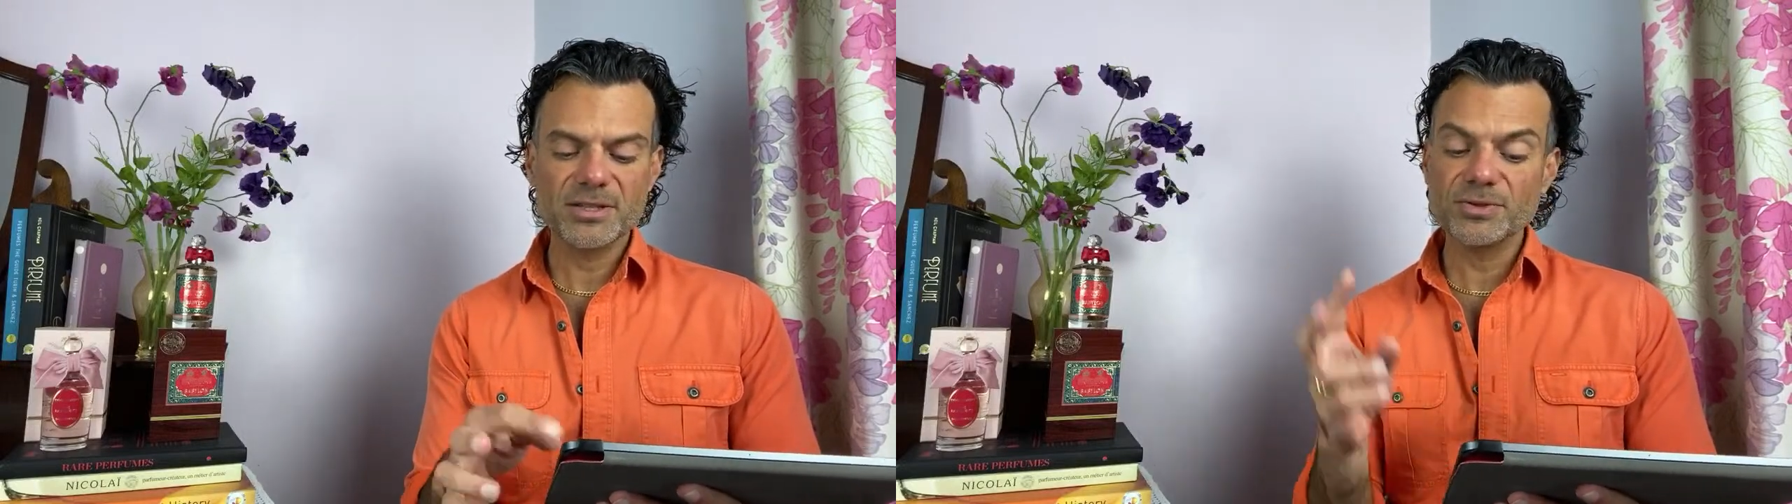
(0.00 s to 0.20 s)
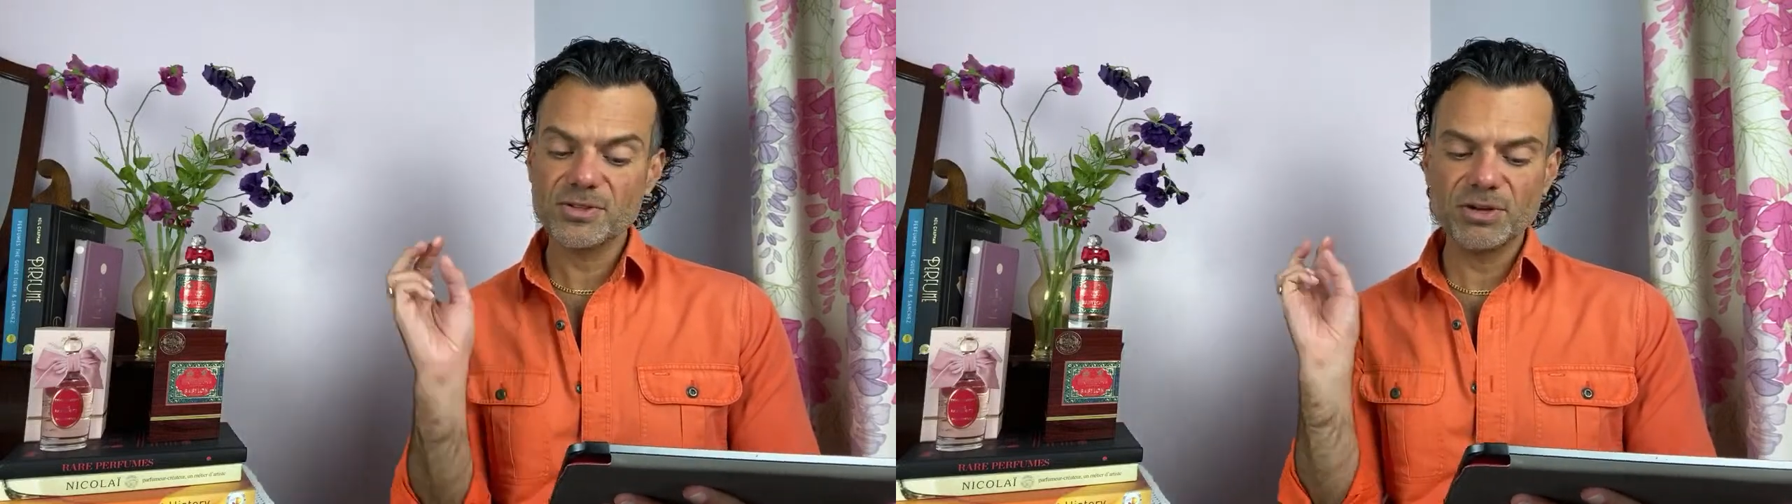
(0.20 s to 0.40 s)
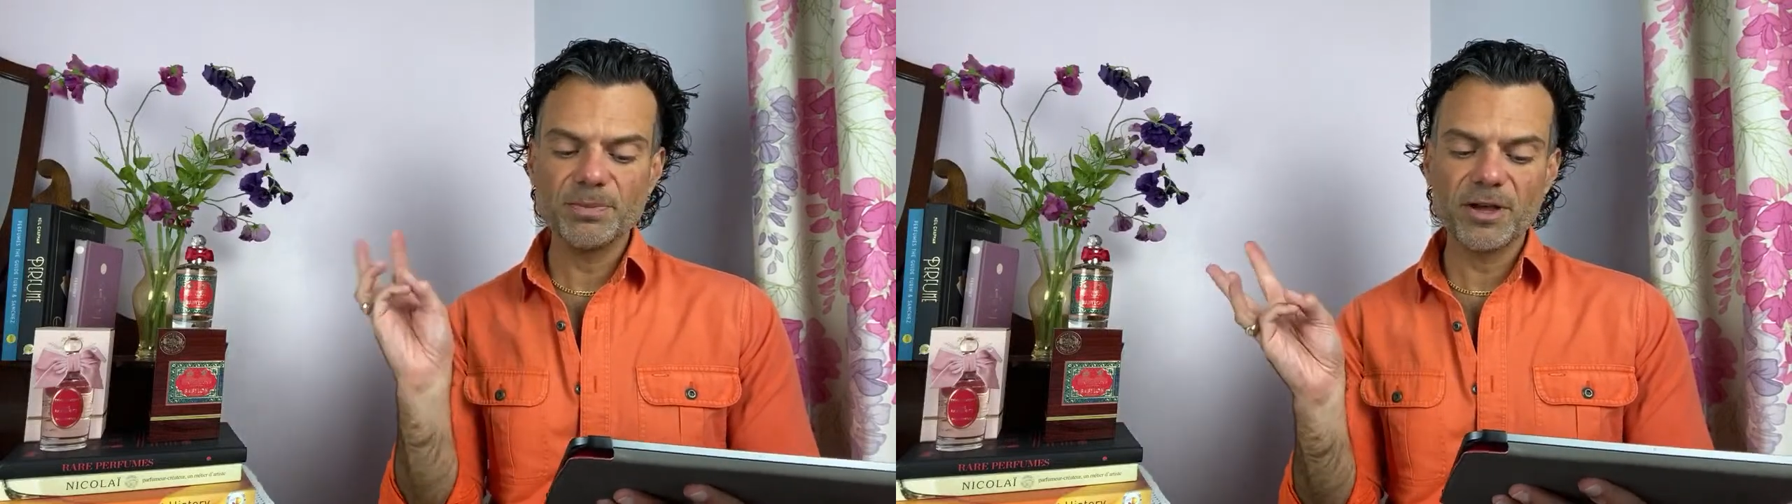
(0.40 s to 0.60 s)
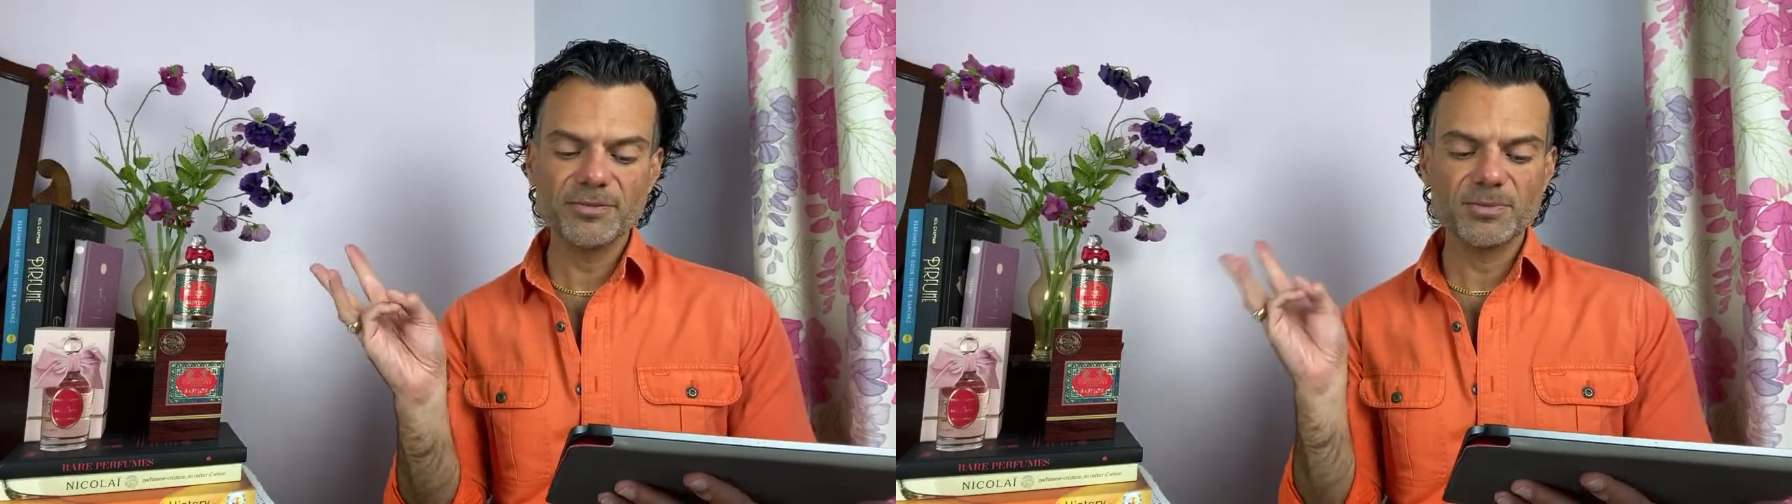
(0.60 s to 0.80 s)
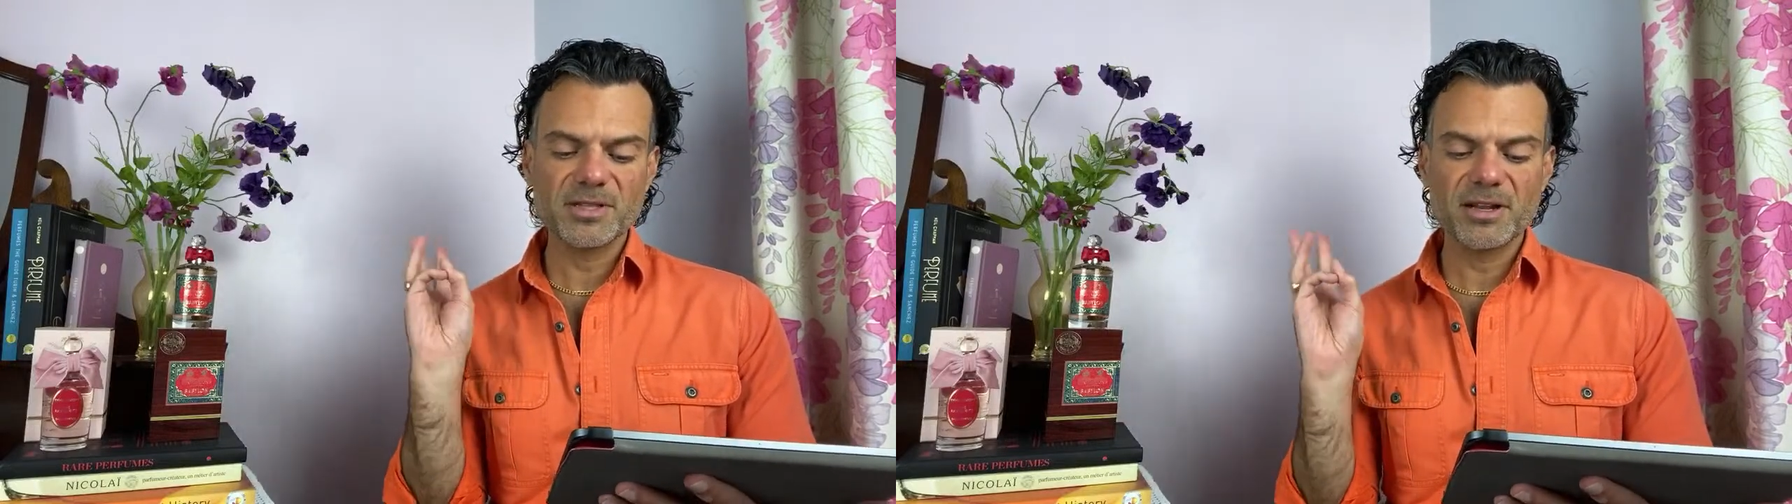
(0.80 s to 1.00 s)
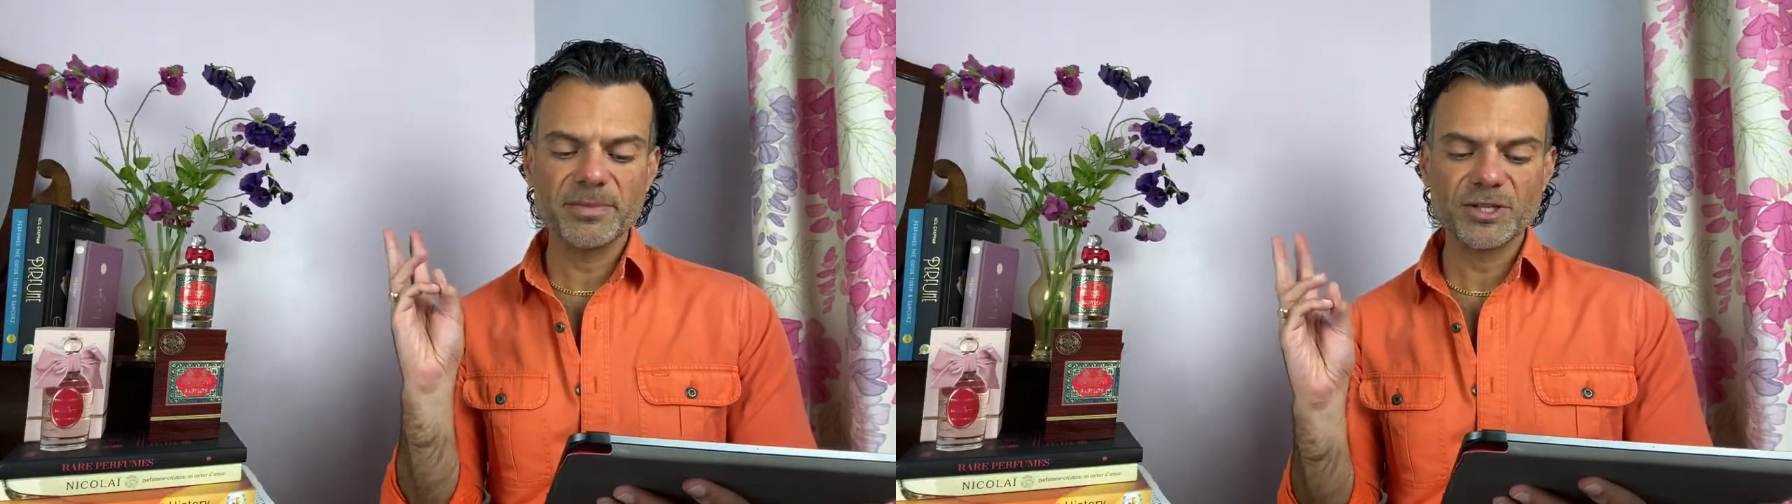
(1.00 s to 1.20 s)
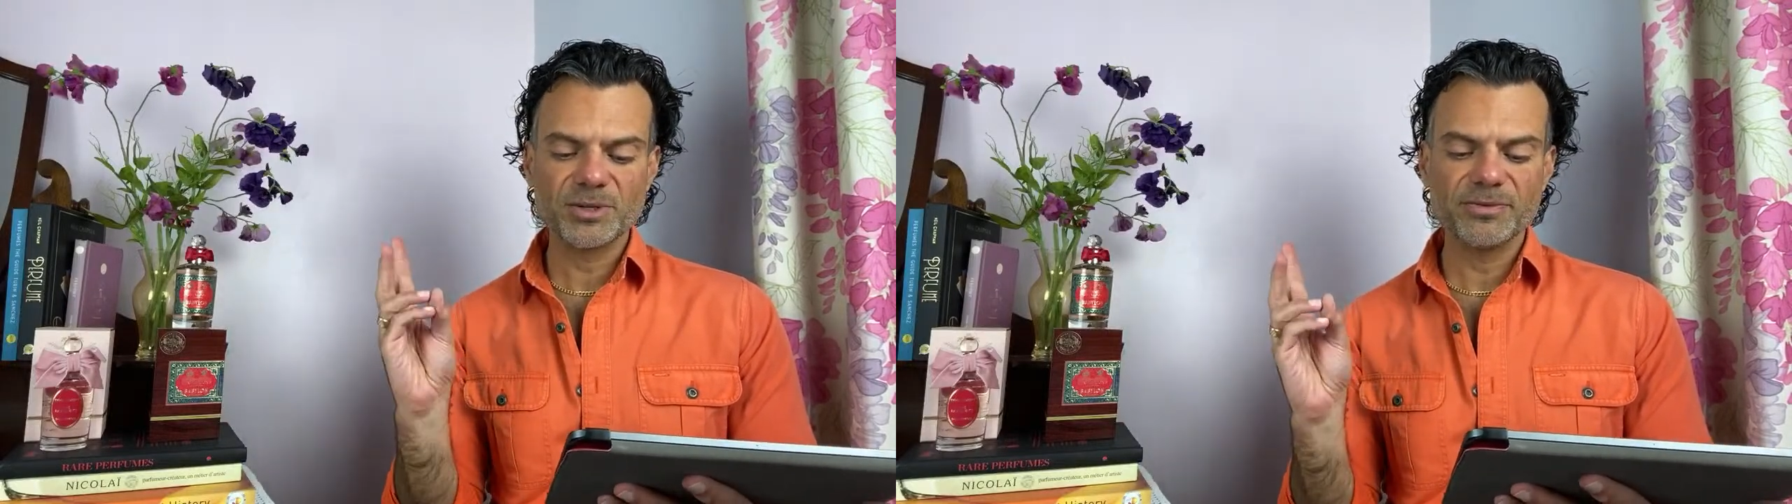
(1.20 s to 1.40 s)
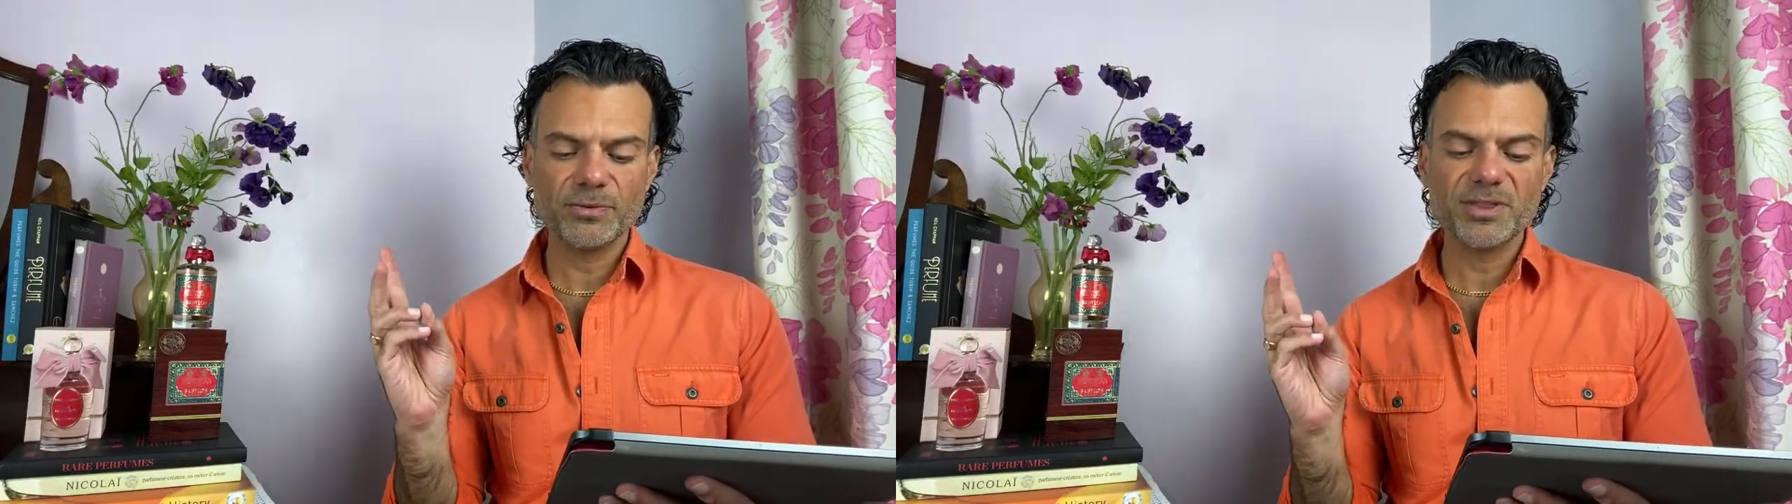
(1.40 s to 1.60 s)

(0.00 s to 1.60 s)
those three perfumes that I mentioned before,